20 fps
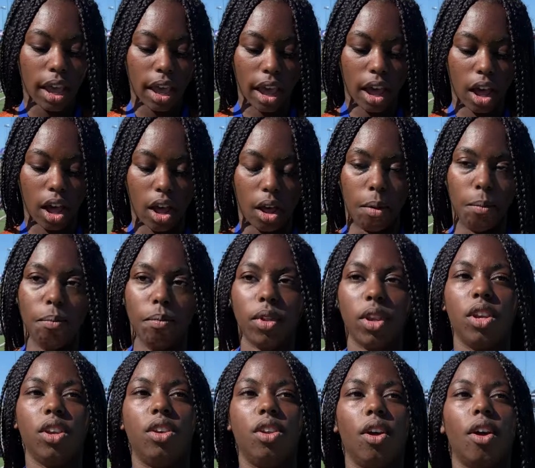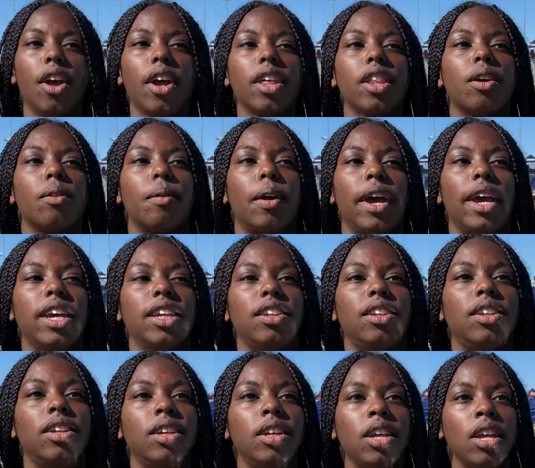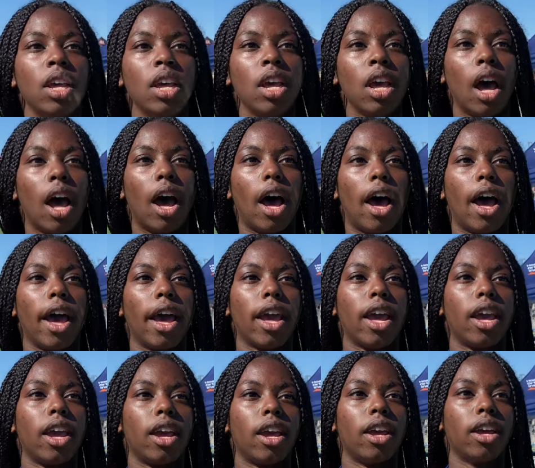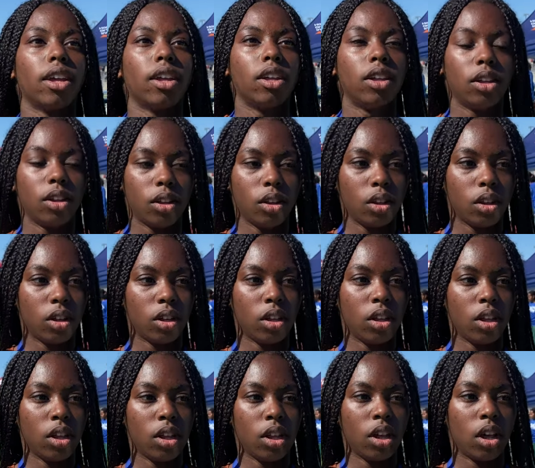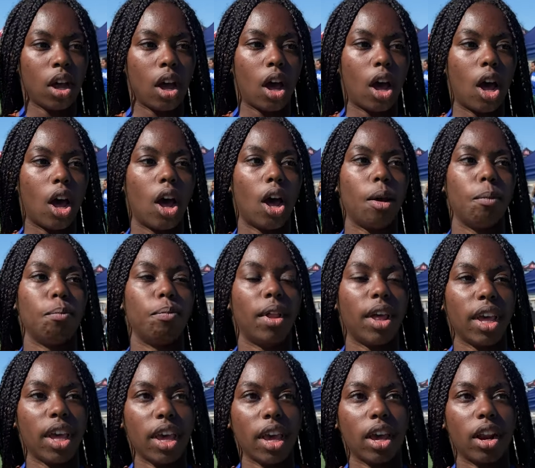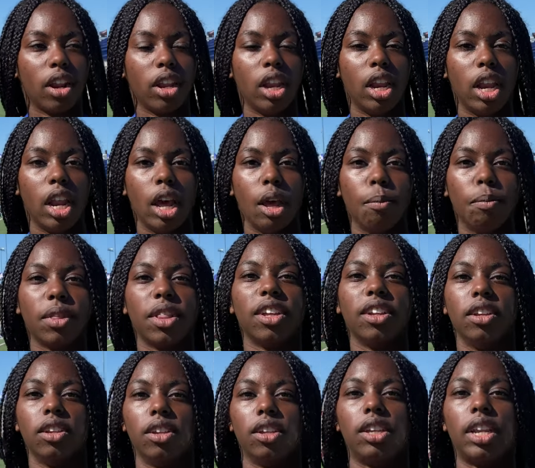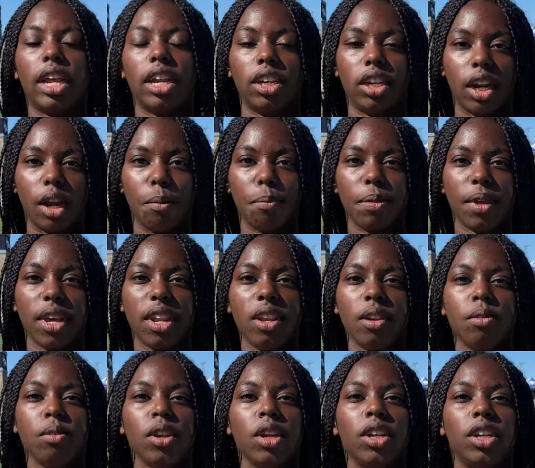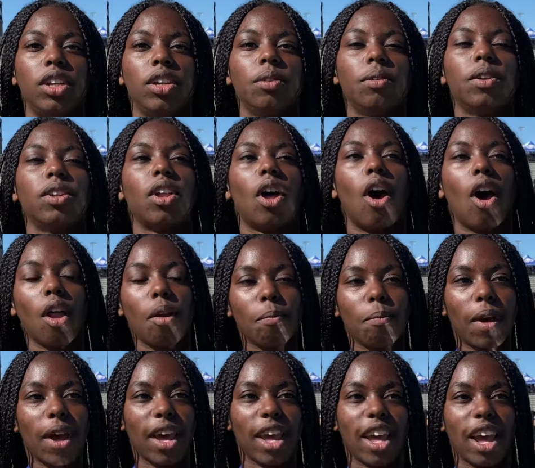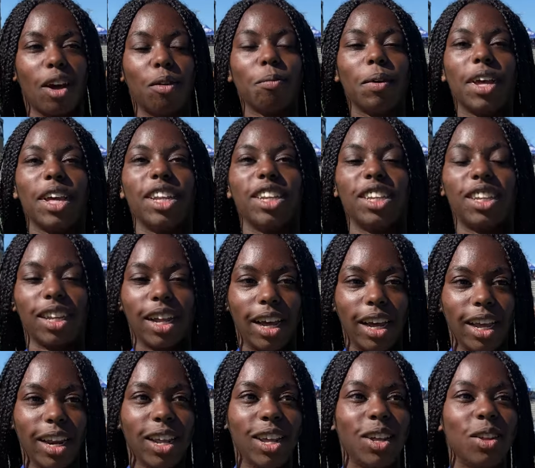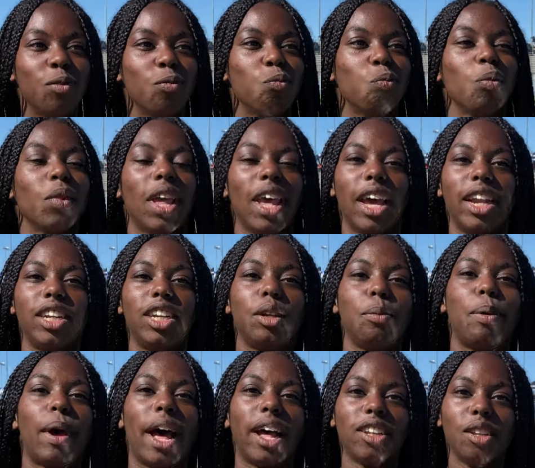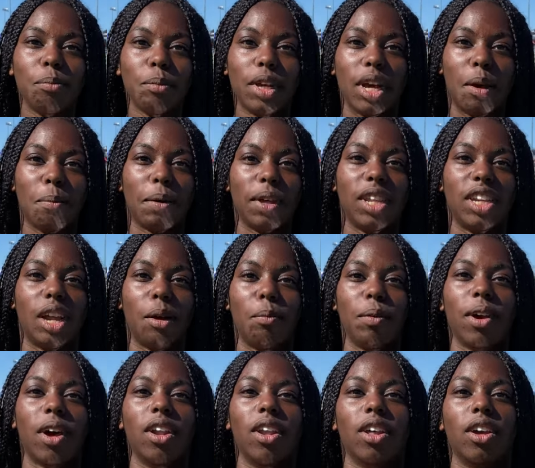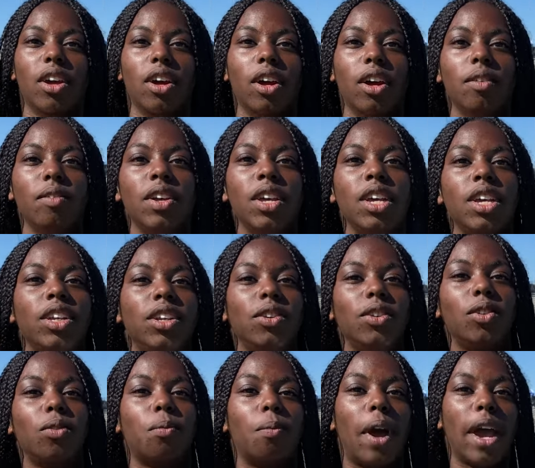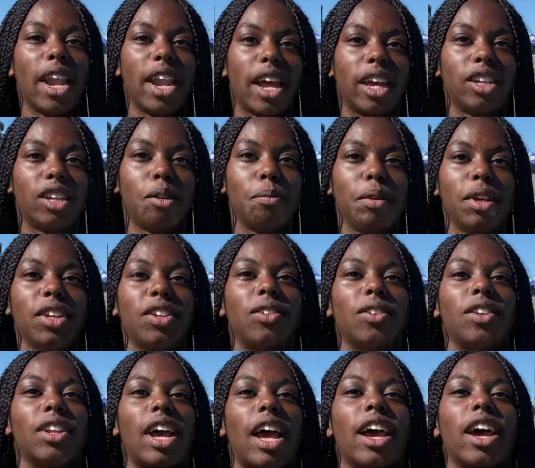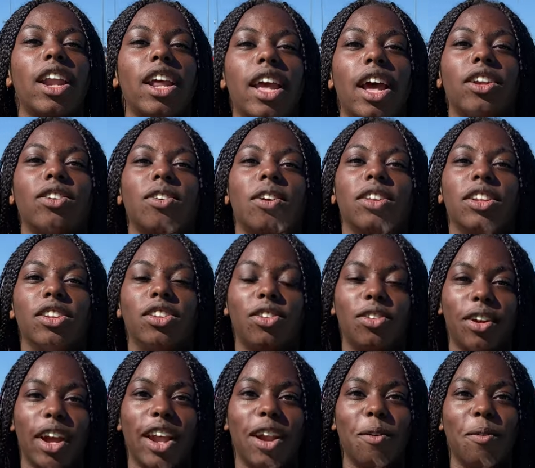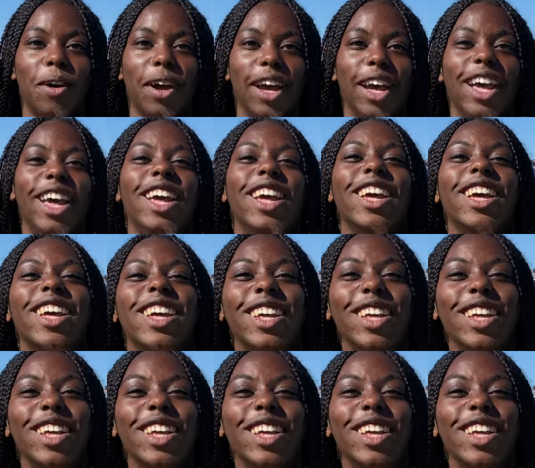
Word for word: Um, during the race, I I'm blanking out on the name, but the state champion. She was on my on my inside, and she passed me up. By the time we got on the curb, she was right next to me. So I was like, I gotta catch her on the straightaway.